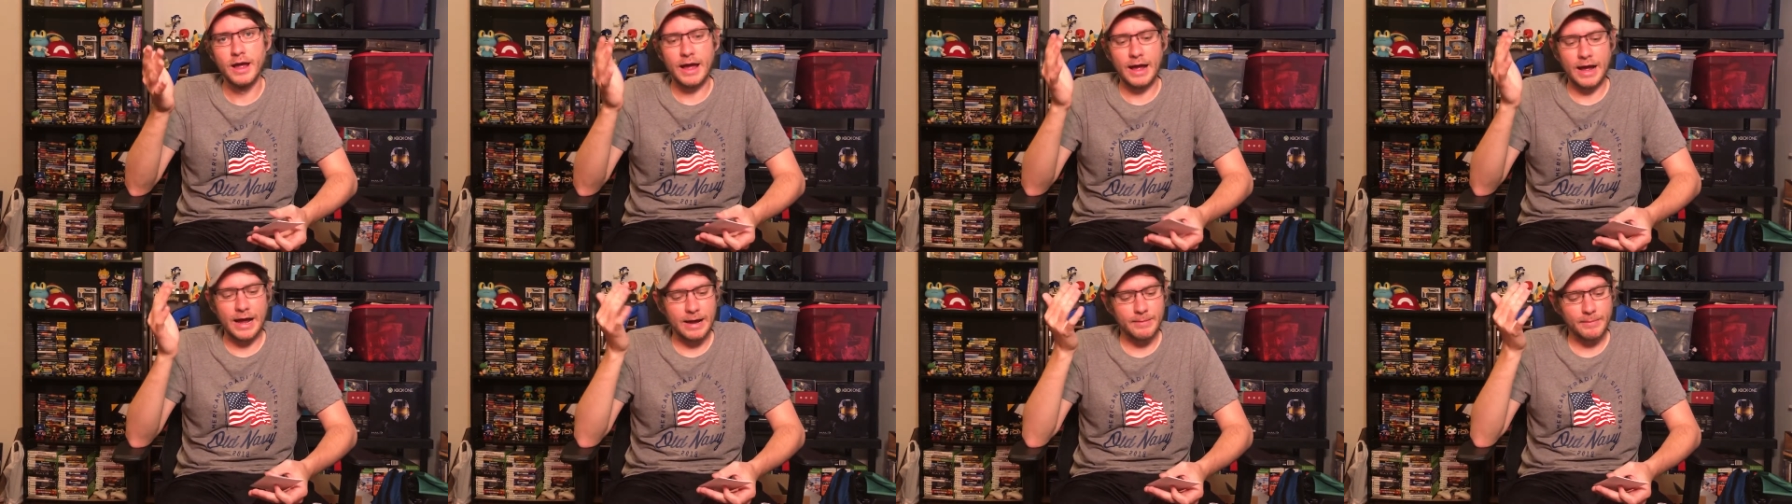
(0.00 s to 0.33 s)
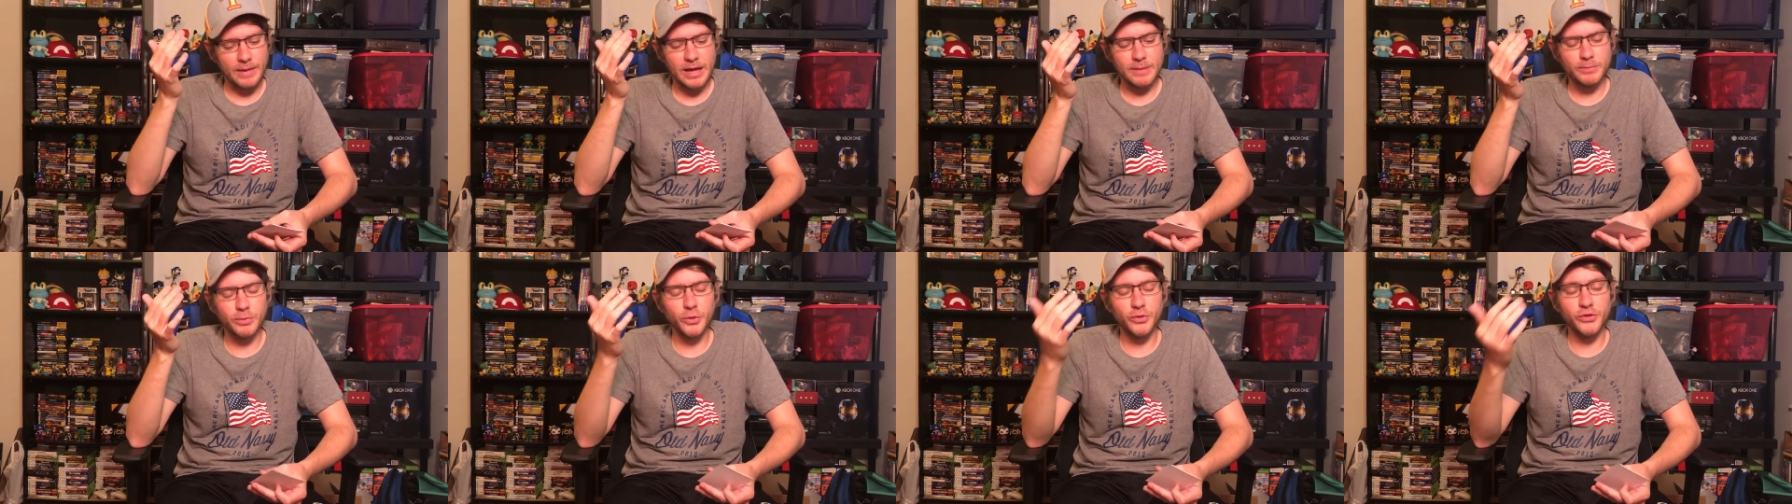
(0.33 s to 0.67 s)
I'm
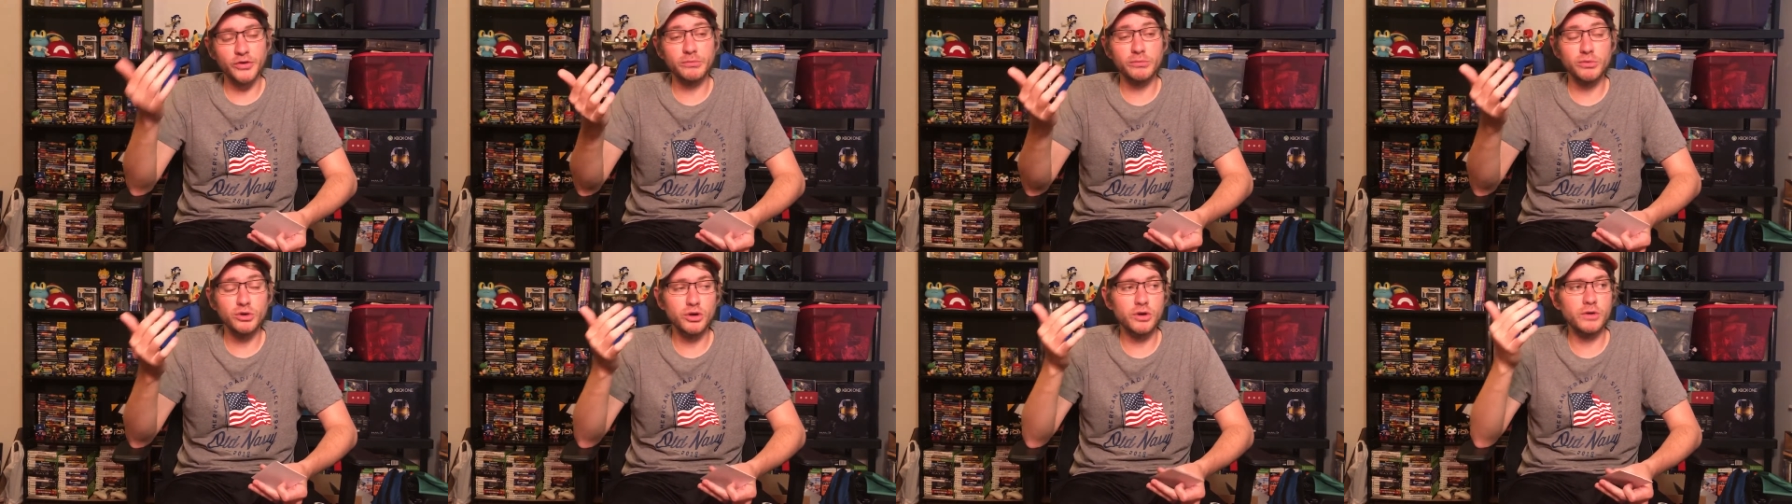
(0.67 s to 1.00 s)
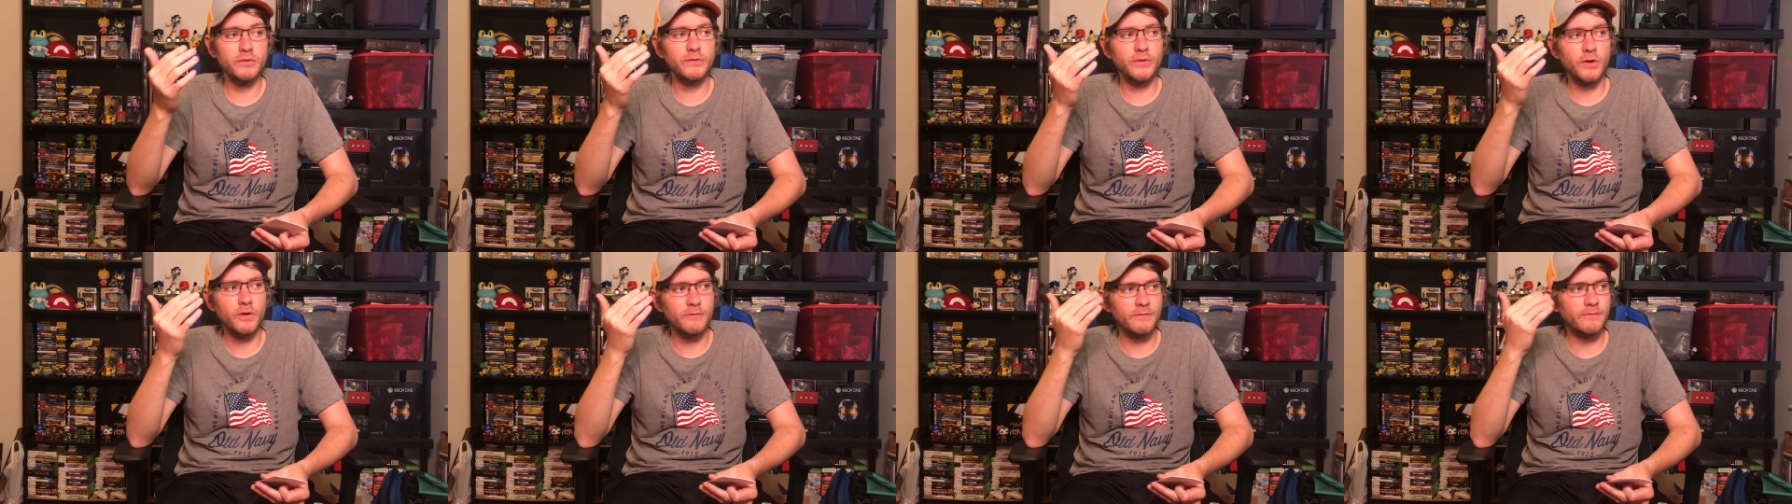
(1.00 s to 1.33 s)
able to
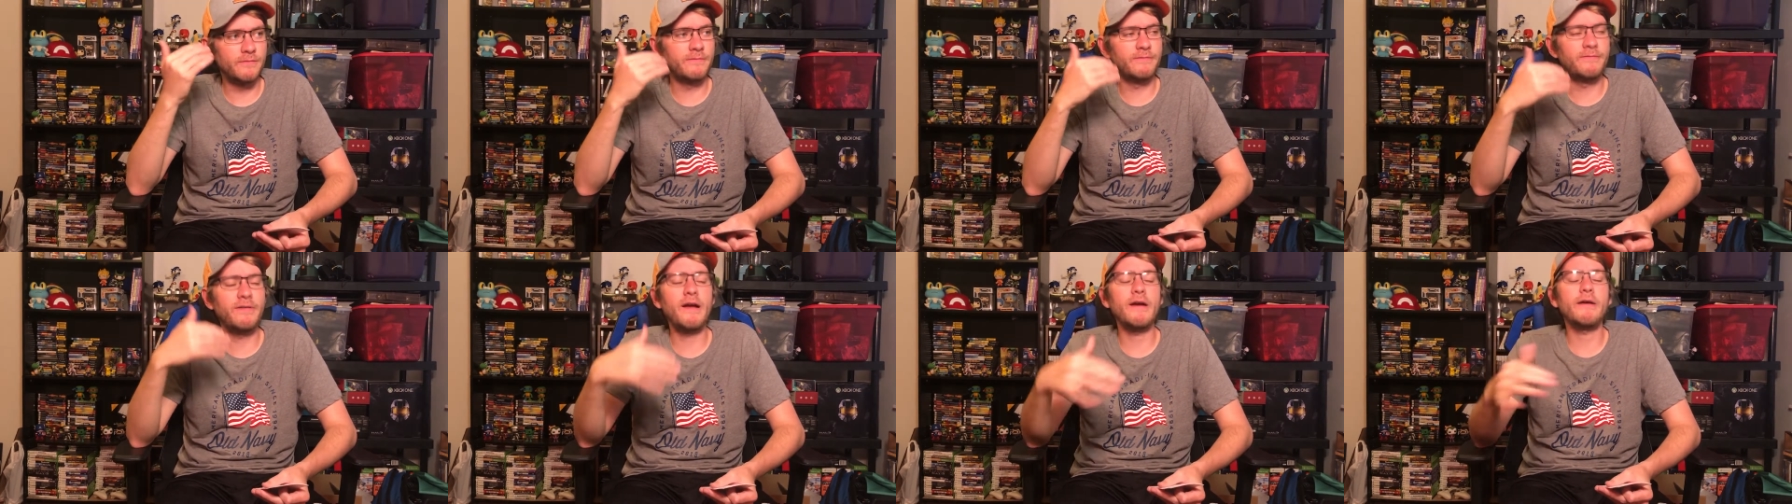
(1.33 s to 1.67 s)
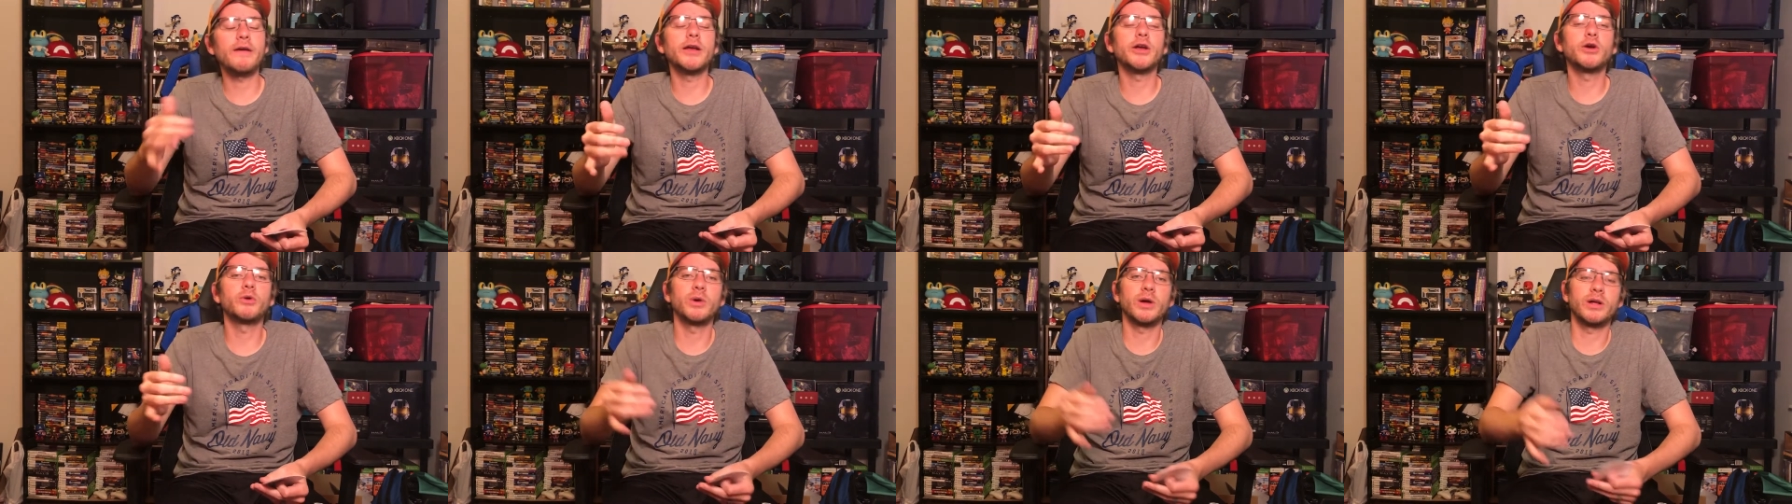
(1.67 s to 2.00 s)
move
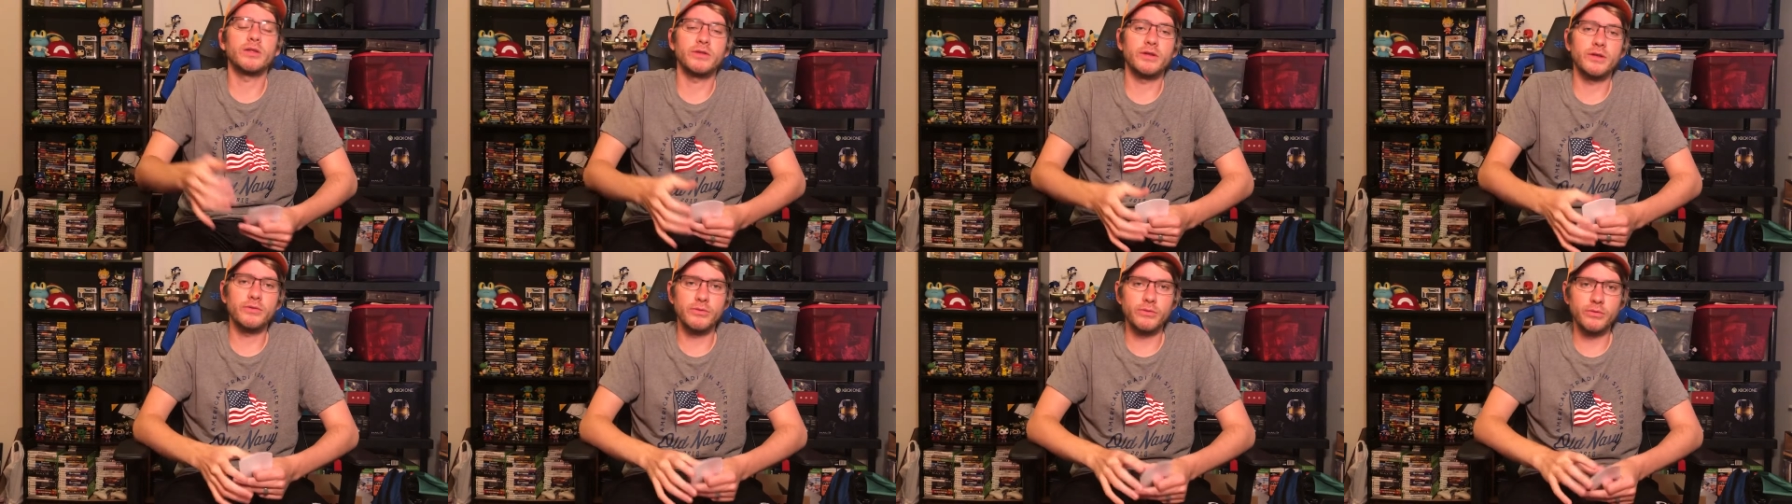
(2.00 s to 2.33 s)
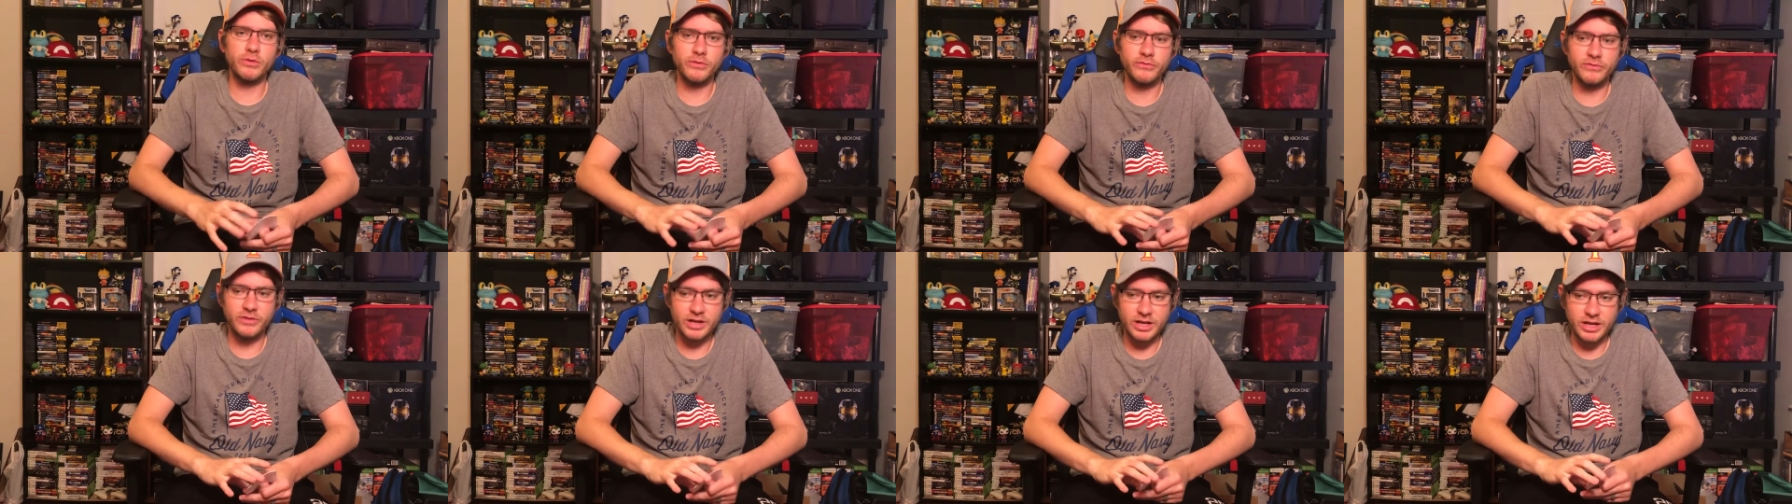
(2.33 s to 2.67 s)
very quickly through the
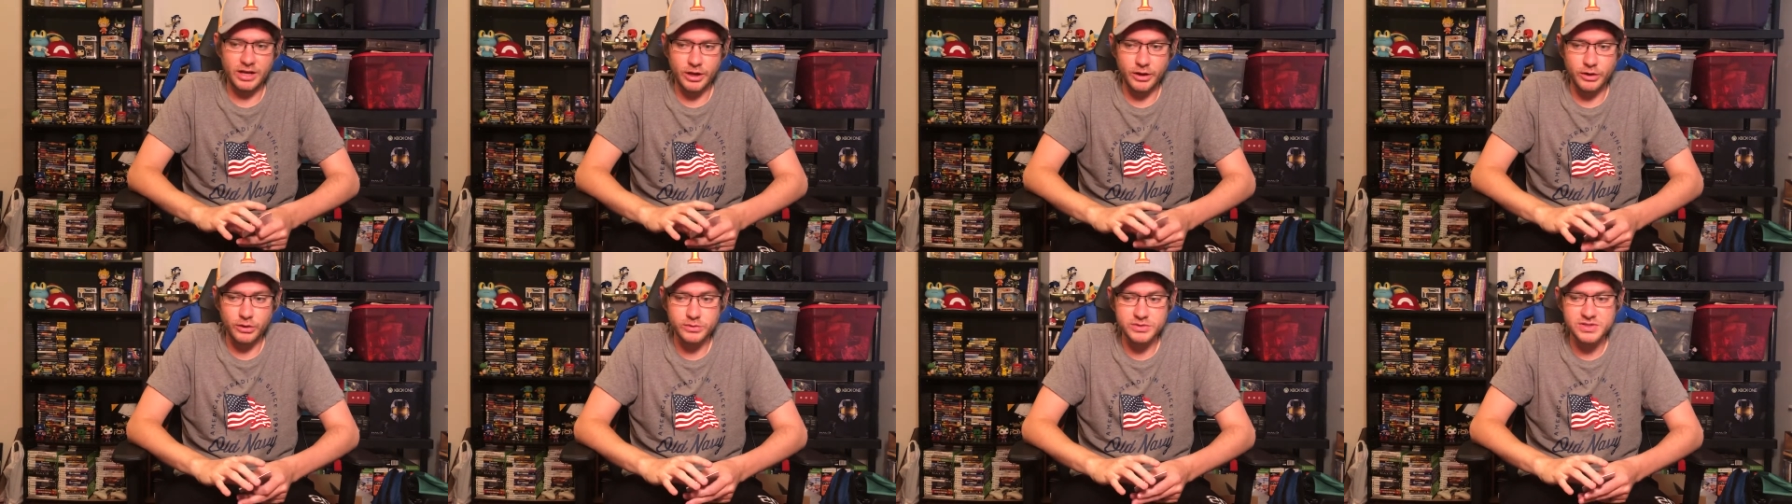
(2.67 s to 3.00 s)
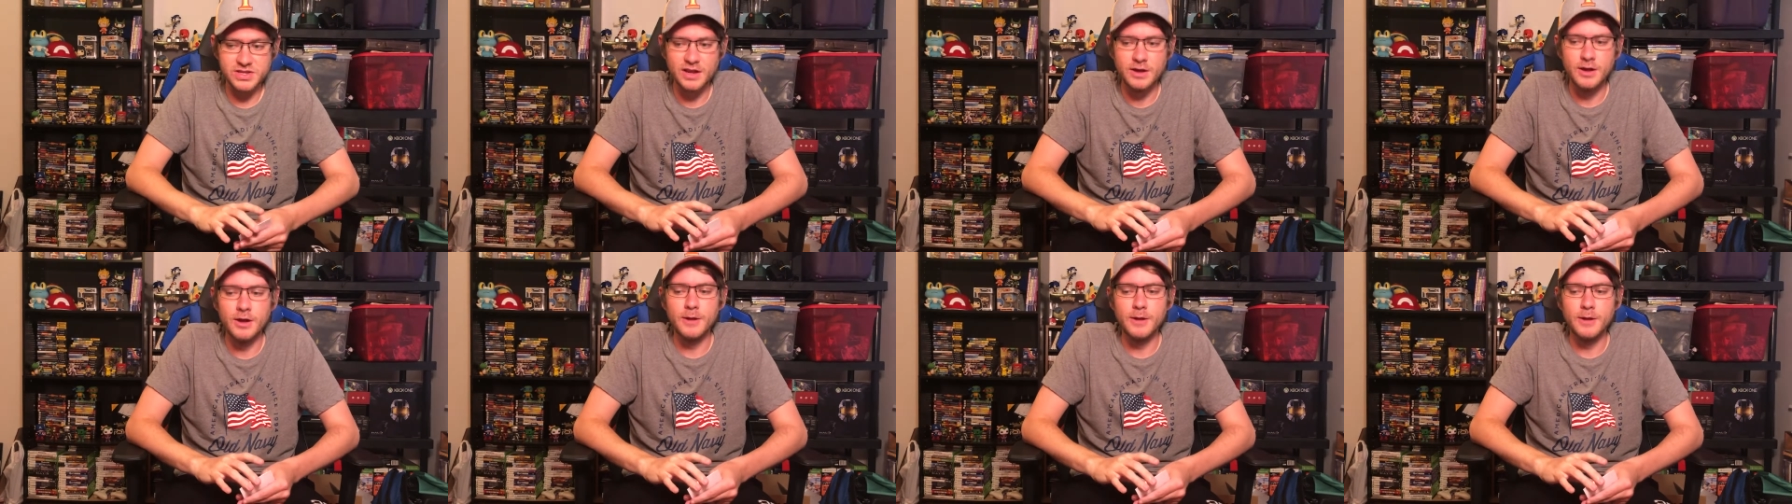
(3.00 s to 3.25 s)
videos.